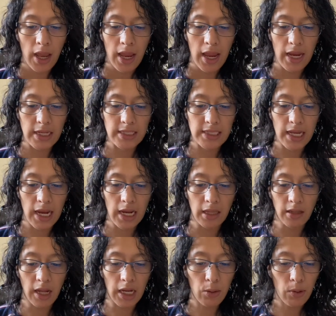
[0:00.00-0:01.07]
It's a
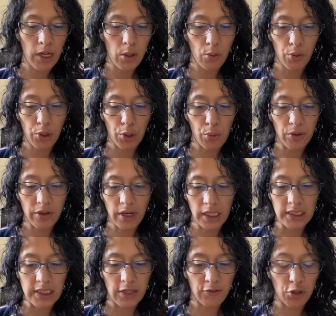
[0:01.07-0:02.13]
lightweight oil with
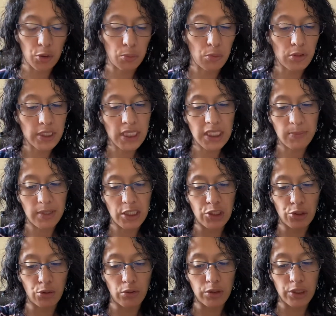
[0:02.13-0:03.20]
next level
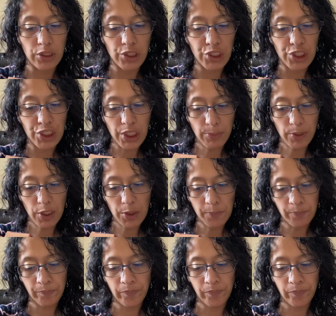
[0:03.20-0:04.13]
multi-dimensional shimmer.